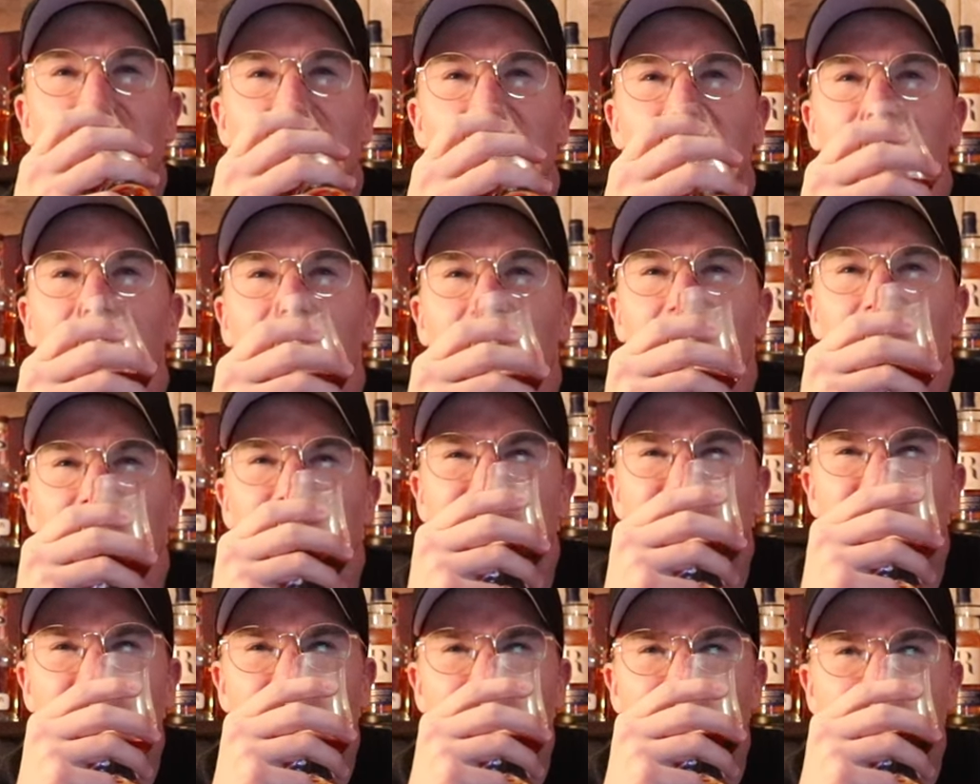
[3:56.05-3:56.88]

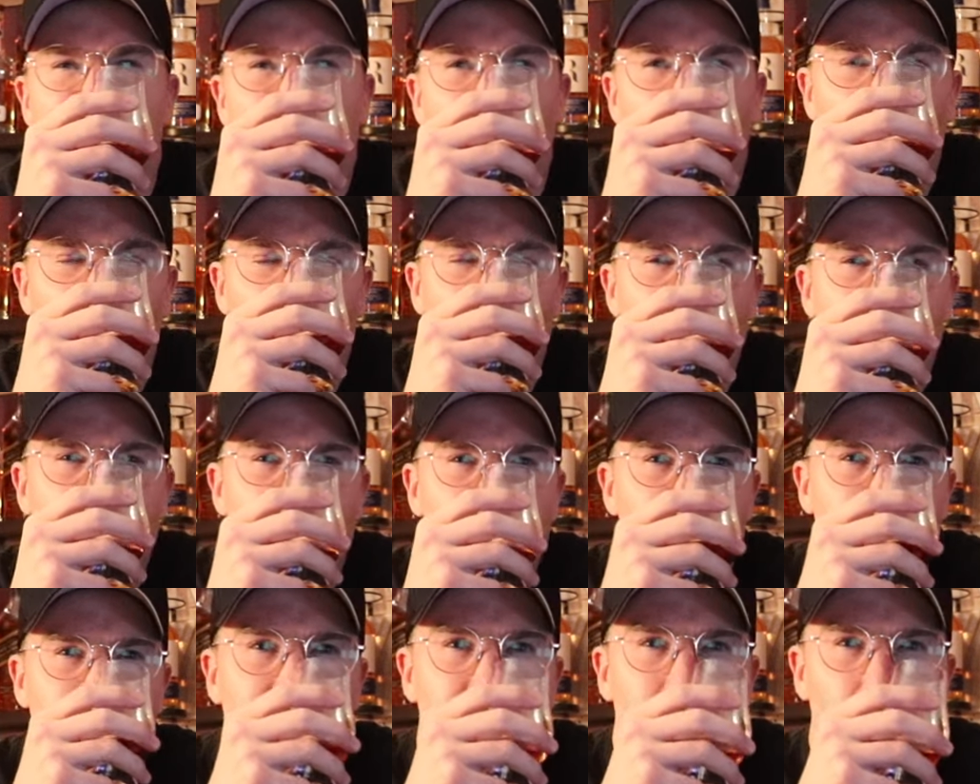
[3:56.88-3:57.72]

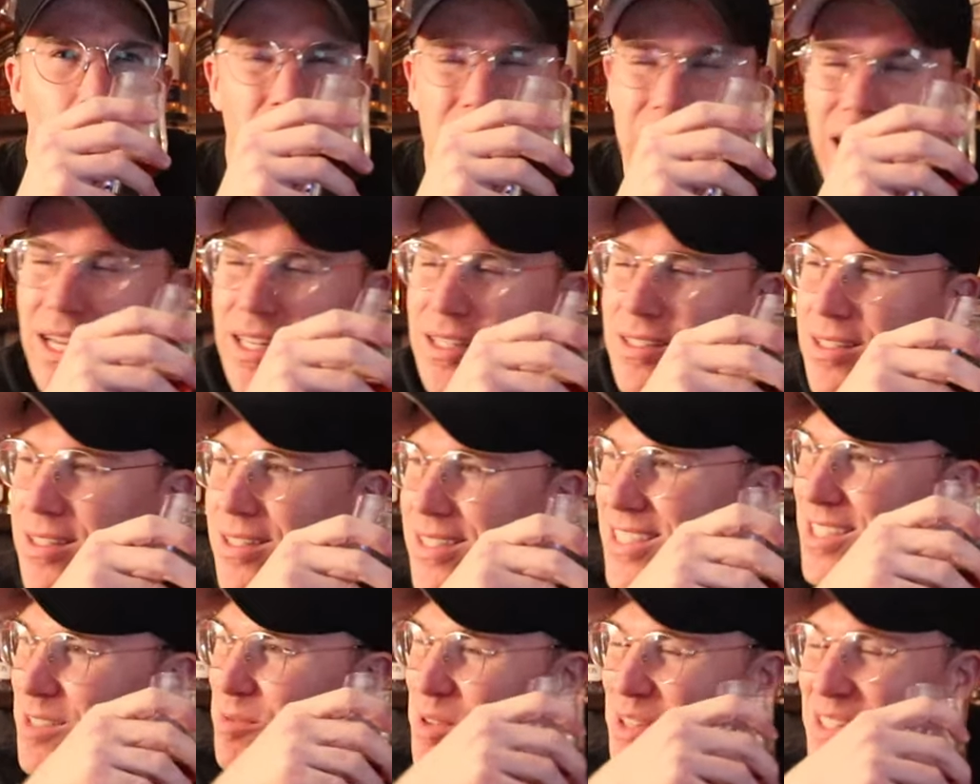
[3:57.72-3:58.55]
gynecologist. What?
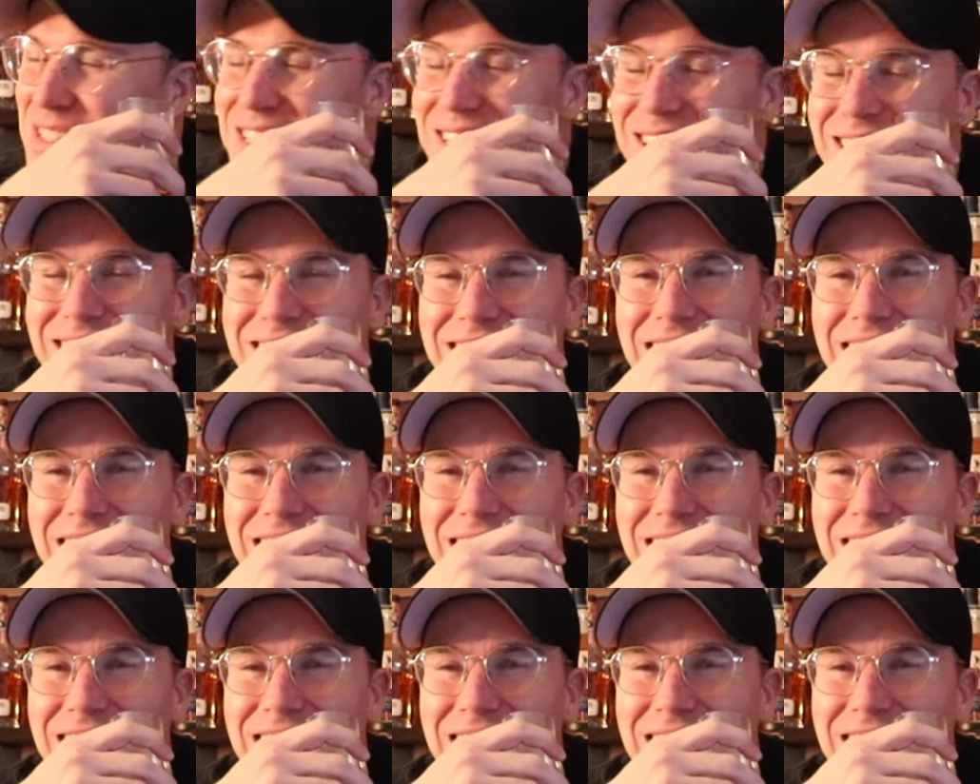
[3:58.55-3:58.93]
It smells like a